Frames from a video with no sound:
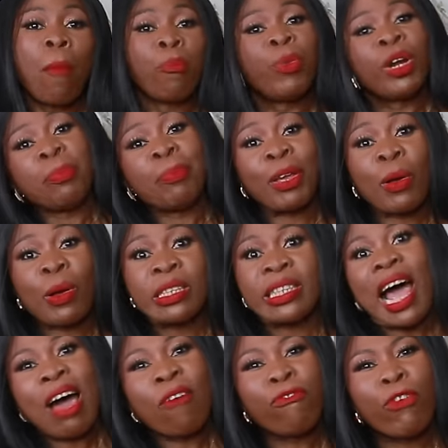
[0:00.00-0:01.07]
But because
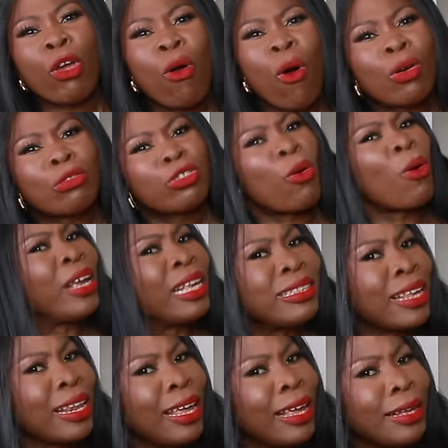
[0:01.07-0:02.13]
I feel cold so
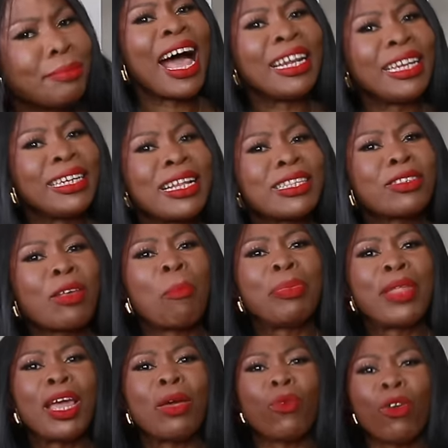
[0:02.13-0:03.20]
easily, I needed something